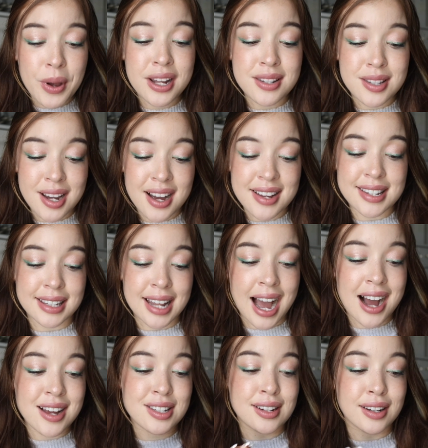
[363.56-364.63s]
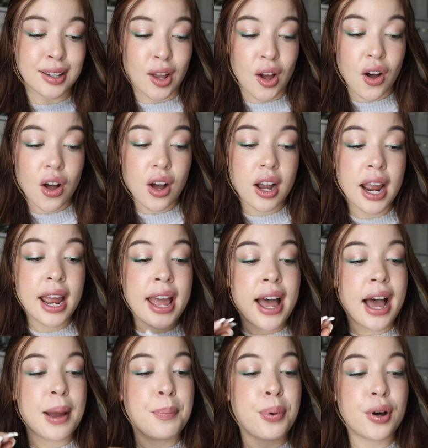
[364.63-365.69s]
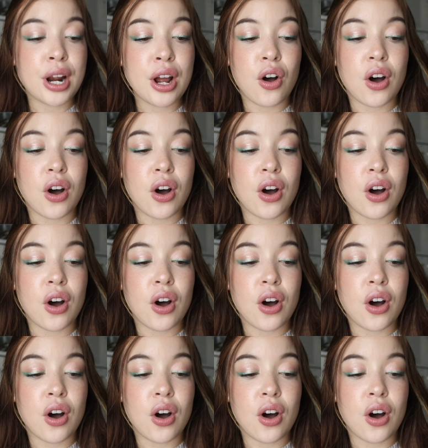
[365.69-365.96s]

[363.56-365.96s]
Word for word: it does last long. I put it